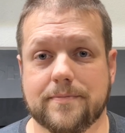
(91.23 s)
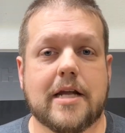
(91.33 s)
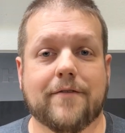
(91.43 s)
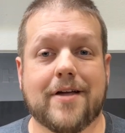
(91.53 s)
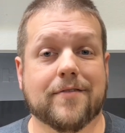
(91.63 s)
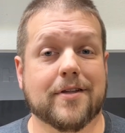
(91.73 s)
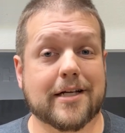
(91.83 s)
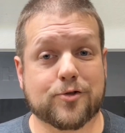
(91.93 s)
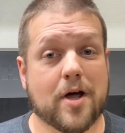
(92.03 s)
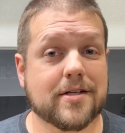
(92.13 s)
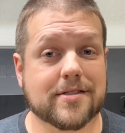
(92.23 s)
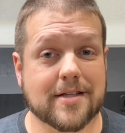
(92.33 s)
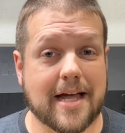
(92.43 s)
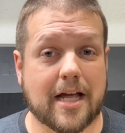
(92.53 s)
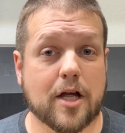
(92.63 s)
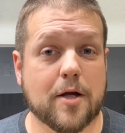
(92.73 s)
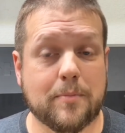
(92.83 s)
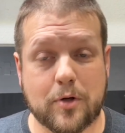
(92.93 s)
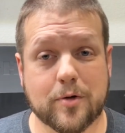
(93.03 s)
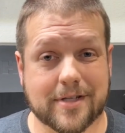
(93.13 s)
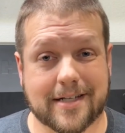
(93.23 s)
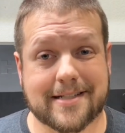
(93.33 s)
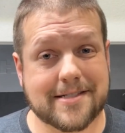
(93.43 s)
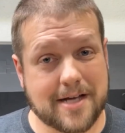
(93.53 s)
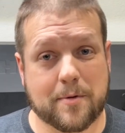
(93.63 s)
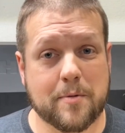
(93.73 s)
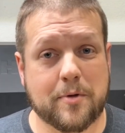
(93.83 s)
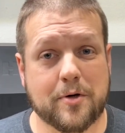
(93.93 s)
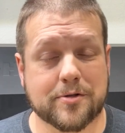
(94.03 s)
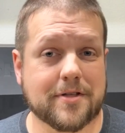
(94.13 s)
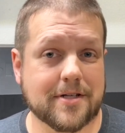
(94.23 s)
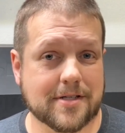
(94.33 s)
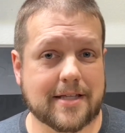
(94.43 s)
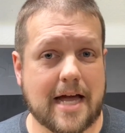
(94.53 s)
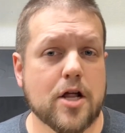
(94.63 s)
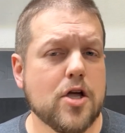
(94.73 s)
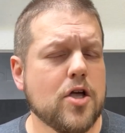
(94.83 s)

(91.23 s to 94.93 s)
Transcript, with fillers: Now, if you have electronics like computers, like desktop computers and things like that,